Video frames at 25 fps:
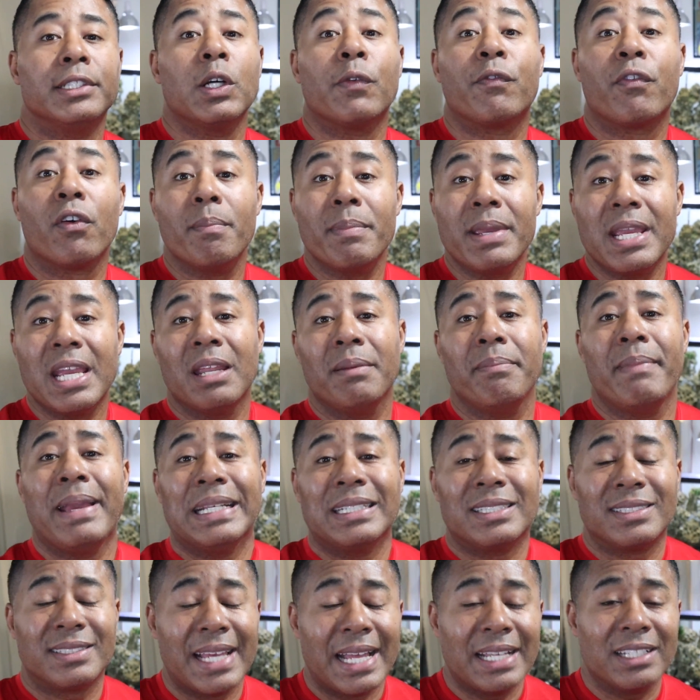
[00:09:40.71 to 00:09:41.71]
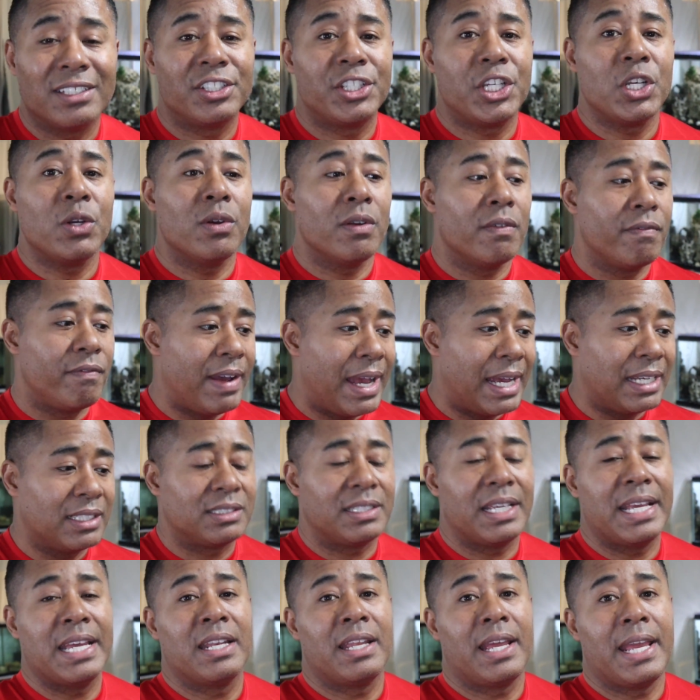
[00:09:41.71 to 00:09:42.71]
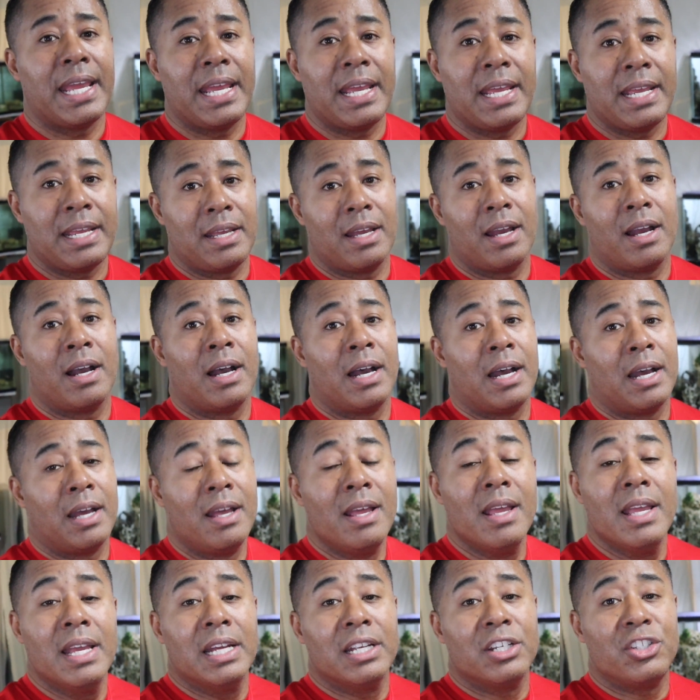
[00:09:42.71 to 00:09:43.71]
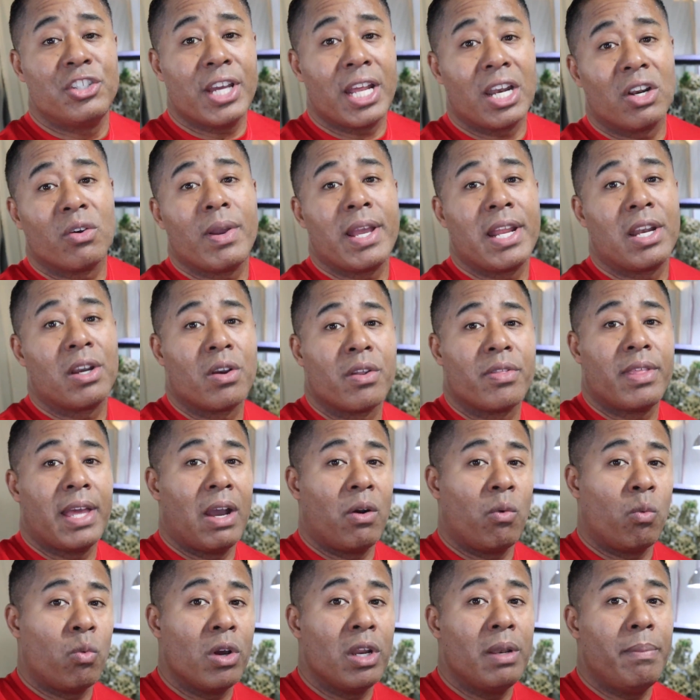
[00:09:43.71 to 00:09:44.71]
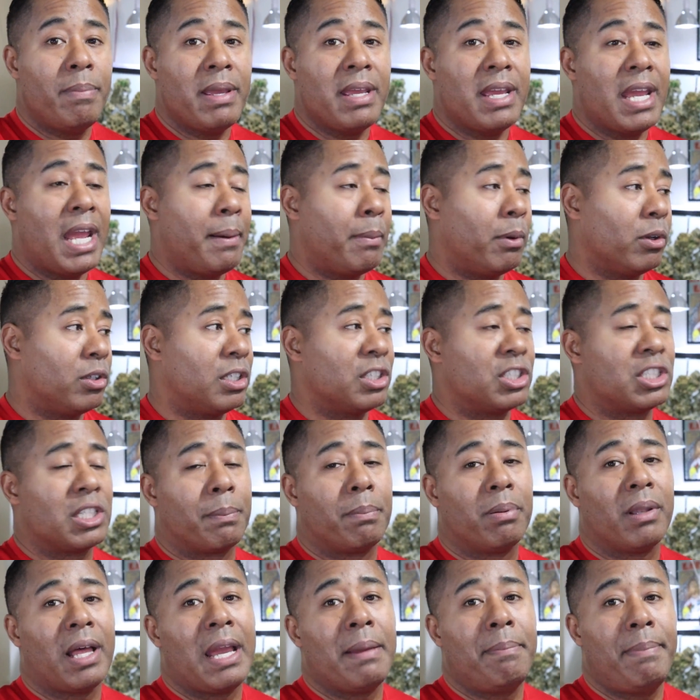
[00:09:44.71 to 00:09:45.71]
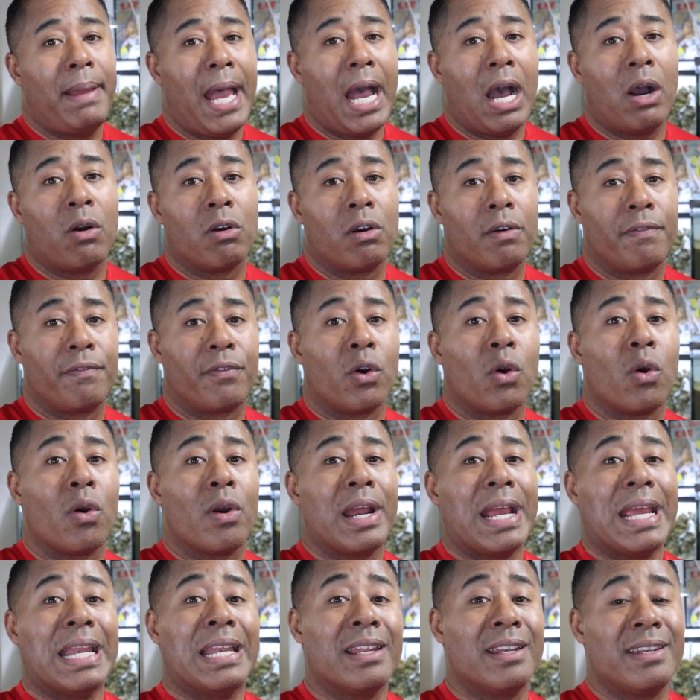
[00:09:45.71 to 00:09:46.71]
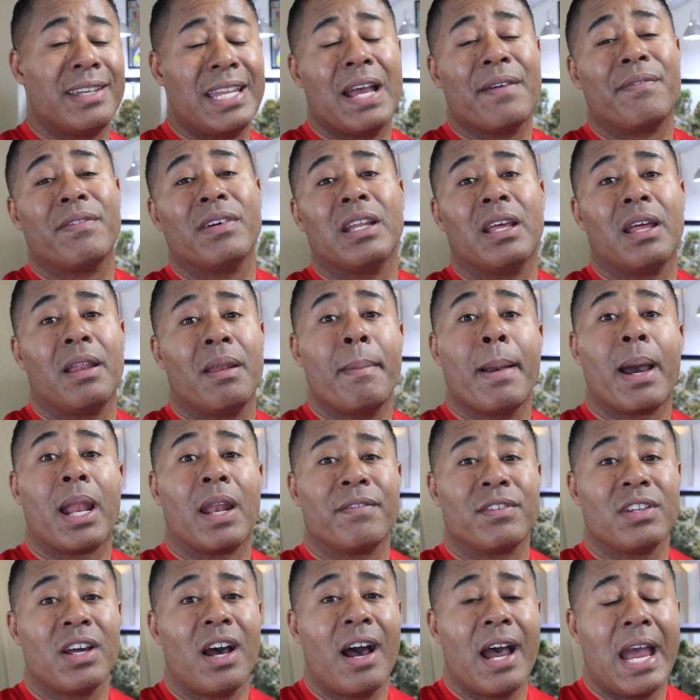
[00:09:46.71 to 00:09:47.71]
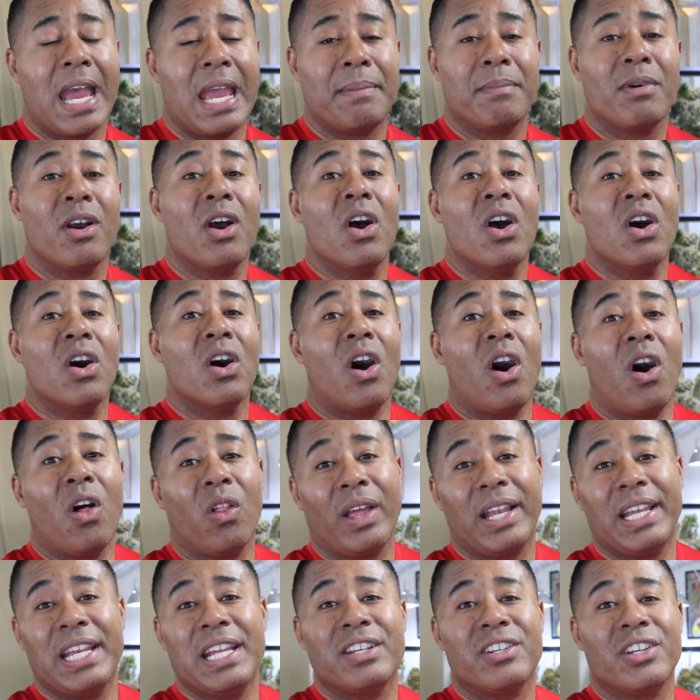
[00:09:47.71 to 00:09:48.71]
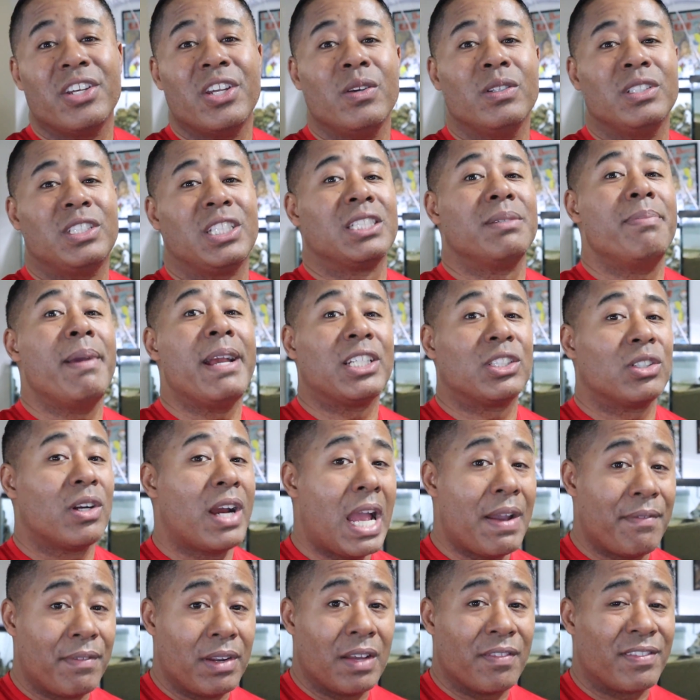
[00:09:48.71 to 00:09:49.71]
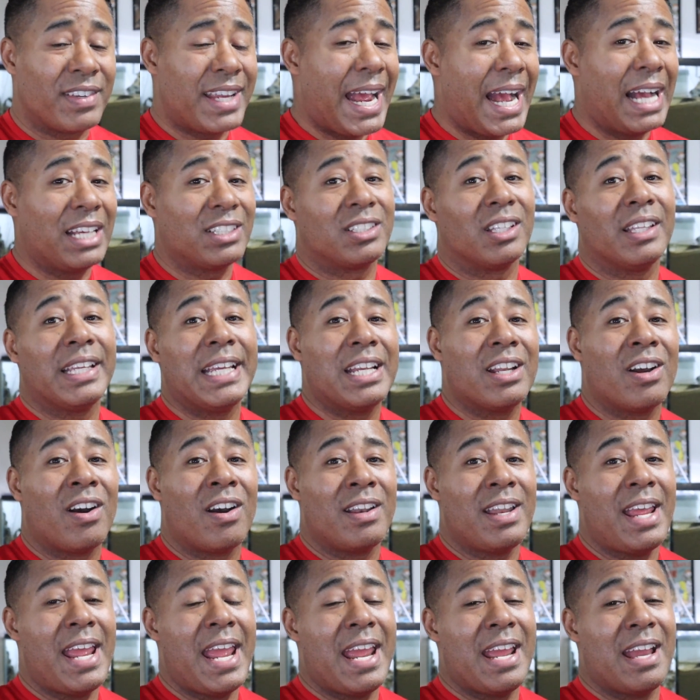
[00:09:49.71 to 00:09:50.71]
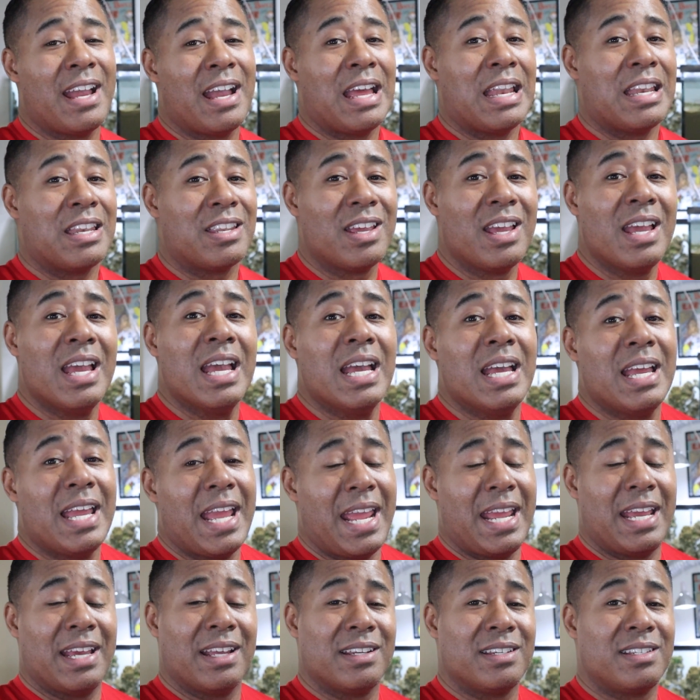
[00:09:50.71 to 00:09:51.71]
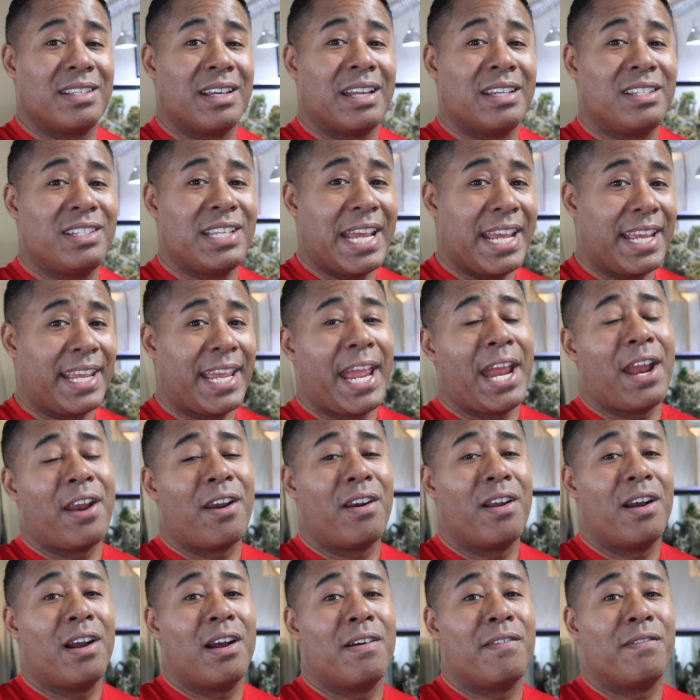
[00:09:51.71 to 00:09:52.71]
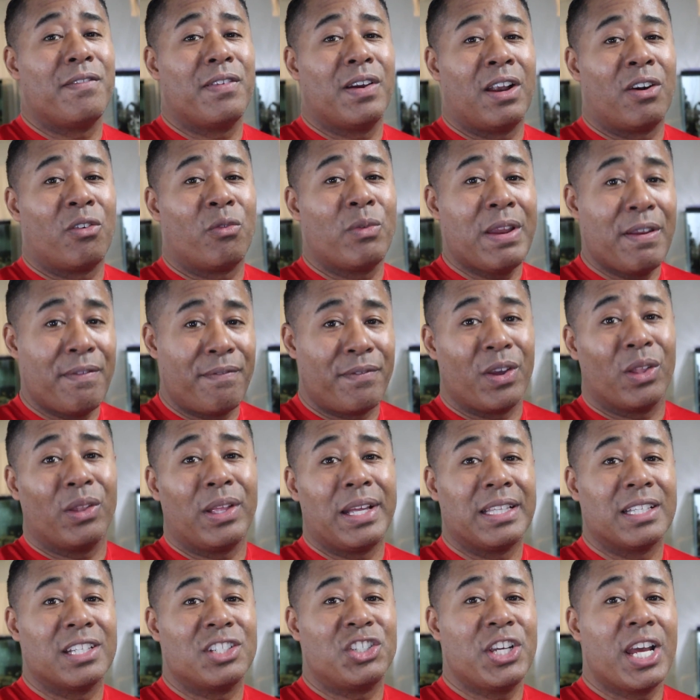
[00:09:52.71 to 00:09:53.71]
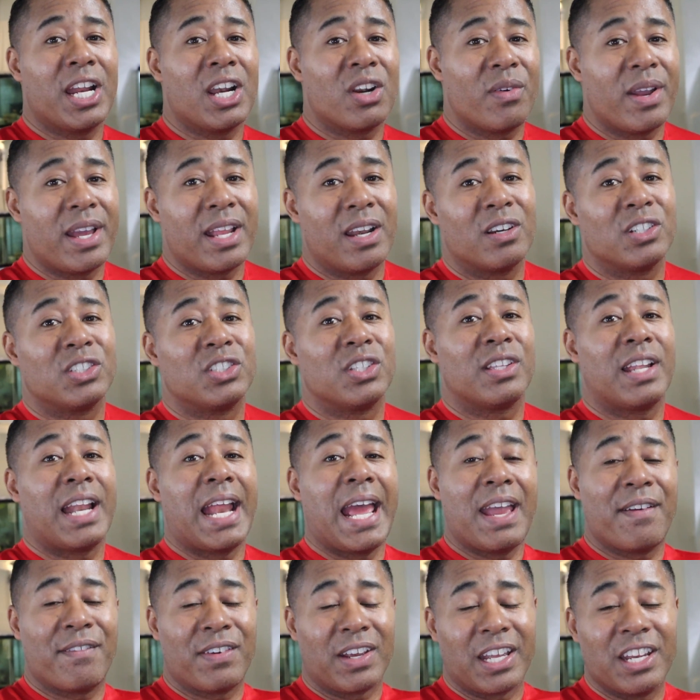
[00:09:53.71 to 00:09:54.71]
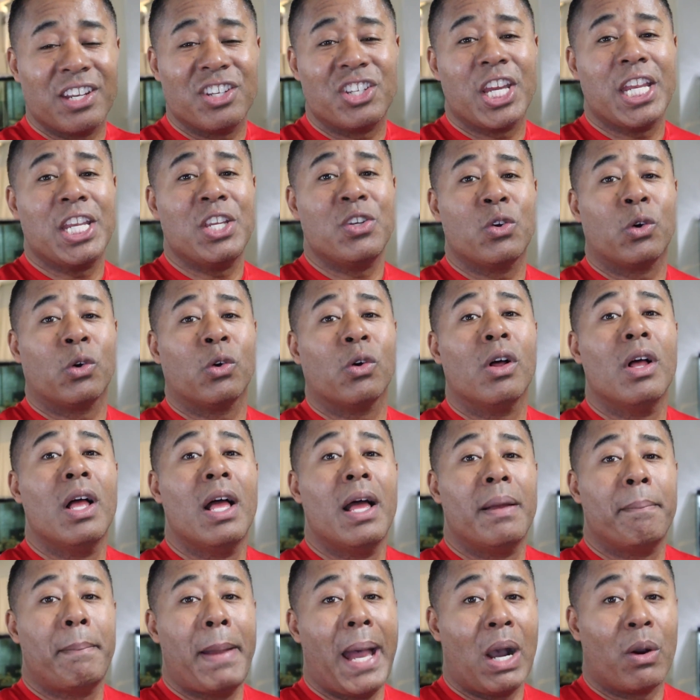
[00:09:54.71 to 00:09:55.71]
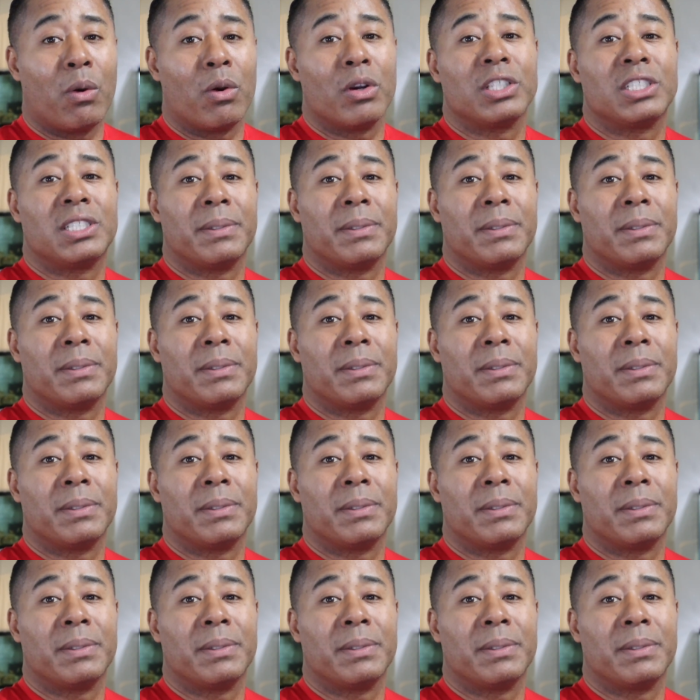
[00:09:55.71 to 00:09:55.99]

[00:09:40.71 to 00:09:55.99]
So for me, it made sense to invest in a uh, generator that would be able to supply power for an indefinite amount of time all I need to do is just make sure I have enough gasoline on hand and uh, take care of uh, refilling the generator so that I have a continual power